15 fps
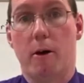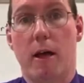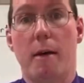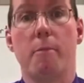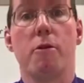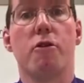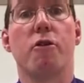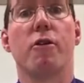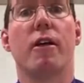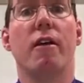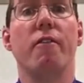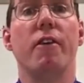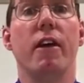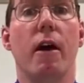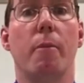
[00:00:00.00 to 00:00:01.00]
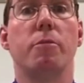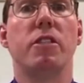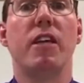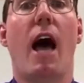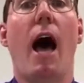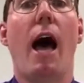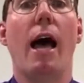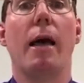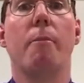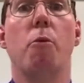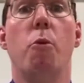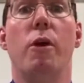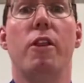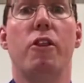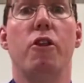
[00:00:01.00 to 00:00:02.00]
game is you're giving up
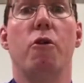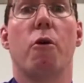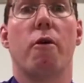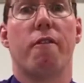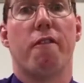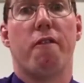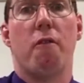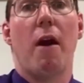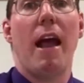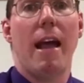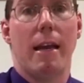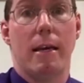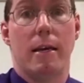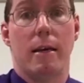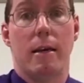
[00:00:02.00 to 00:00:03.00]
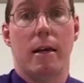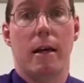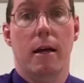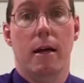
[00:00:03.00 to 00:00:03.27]
time with your friend.